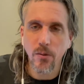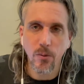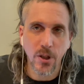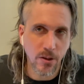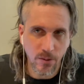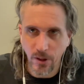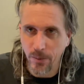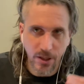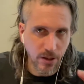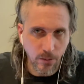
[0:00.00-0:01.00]
we can kind of
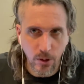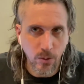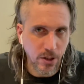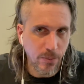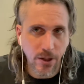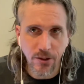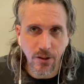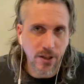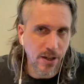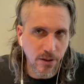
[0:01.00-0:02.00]
make a one-to-one comparison
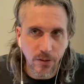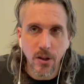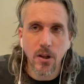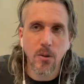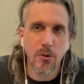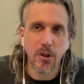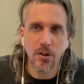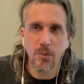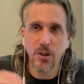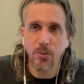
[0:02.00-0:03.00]
kind of between
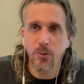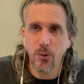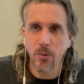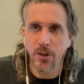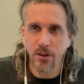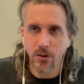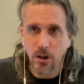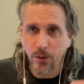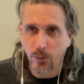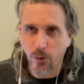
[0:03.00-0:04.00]
Spence's performance and
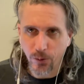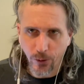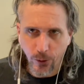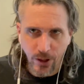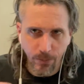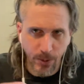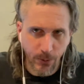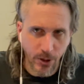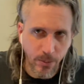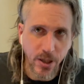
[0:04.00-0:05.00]
Crawford's performance
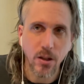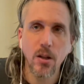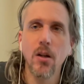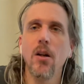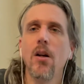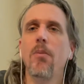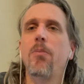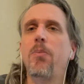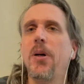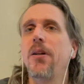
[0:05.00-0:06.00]
before they meet.
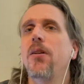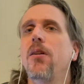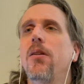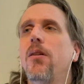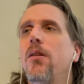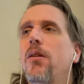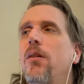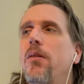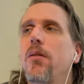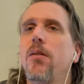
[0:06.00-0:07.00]
But
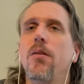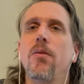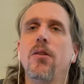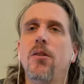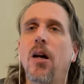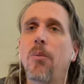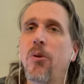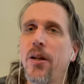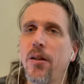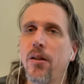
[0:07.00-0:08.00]
Top
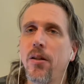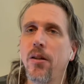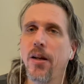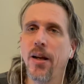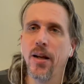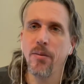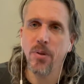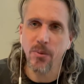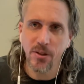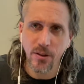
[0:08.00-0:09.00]
Rank and
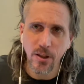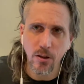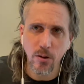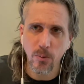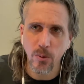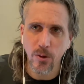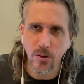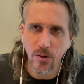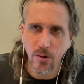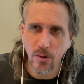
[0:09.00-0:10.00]
PPC, who
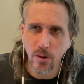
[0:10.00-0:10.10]
promotes